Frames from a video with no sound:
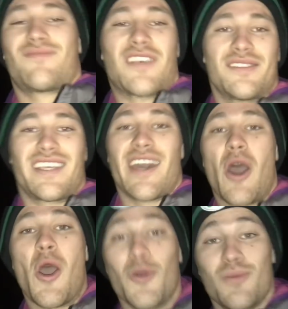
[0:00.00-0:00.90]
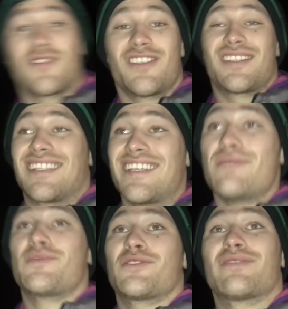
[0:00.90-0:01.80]
time to get home, to
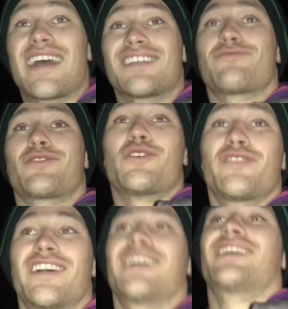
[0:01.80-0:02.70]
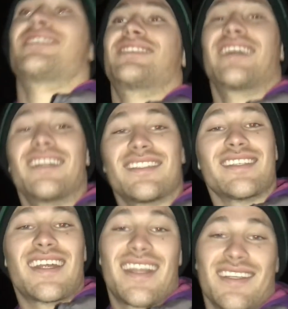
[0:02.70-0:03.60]
sleep, to rest, recover, and to take it to
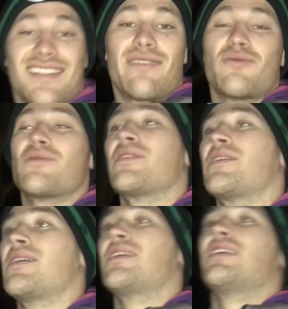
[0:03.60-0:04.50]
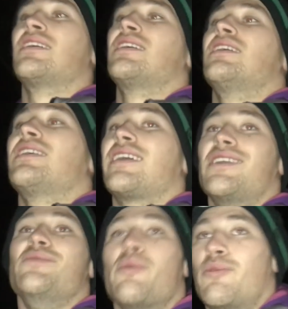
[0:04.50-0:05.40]
that next level.
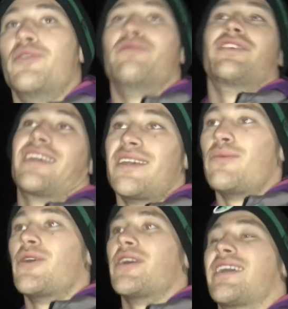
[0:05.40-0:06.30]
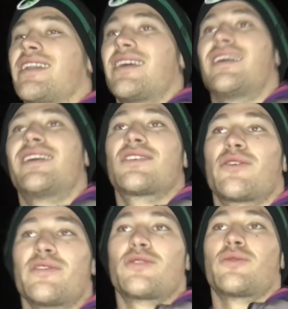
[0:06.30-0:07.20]
Keep improving, keep working. It's
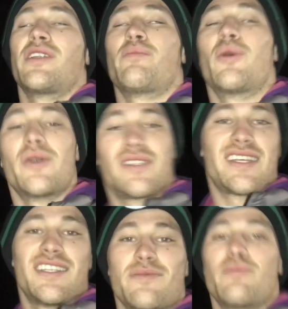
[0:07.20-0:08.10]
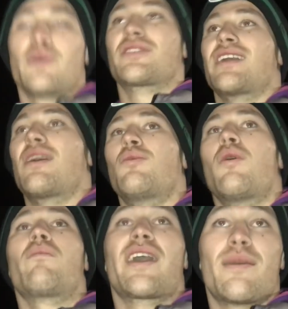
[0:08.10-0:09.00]
coming to an important stage in books now.
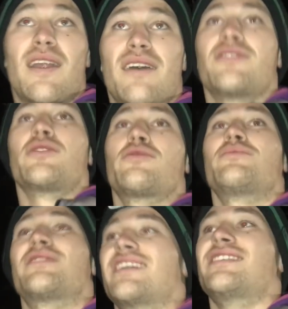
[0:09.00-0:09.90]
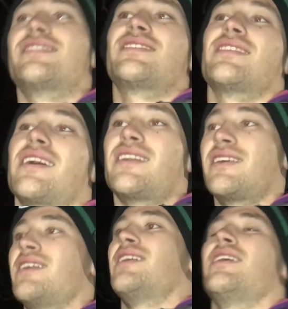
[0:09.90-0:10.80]
One game left in the group stages and then
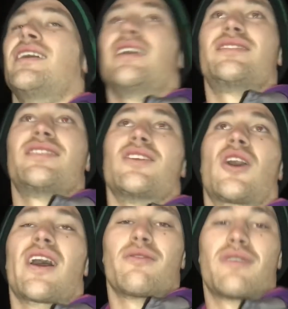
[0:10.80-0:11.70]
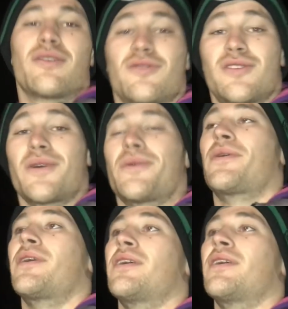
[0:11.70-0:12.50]
into the knockout round. So,